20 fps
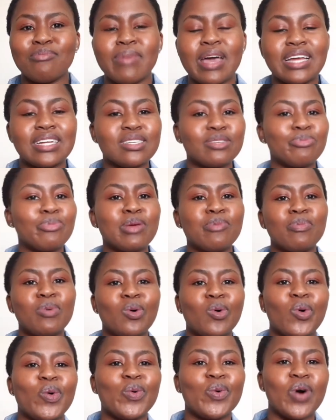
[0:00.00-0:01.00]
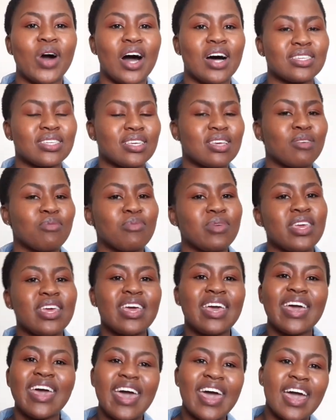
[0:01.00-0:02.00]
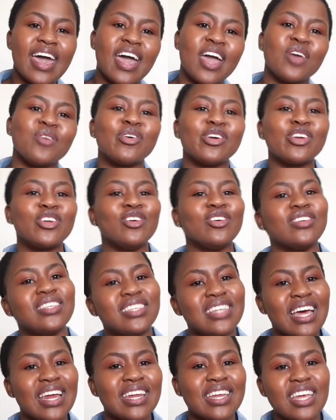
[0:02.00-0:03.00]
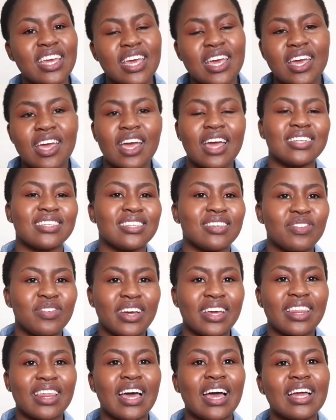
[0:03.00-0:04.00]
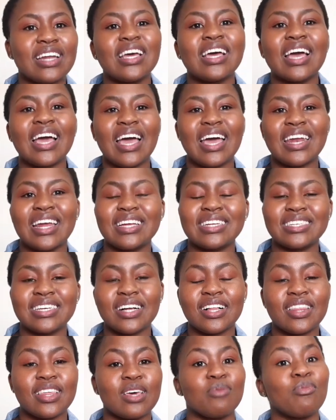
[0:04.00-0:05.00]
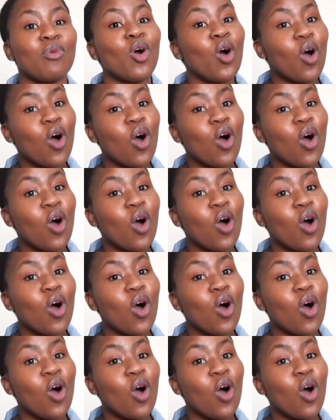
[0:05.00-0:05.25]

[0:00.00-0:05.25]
met people who were asking me, hey, what are you studying and stuff like that, and I tell them,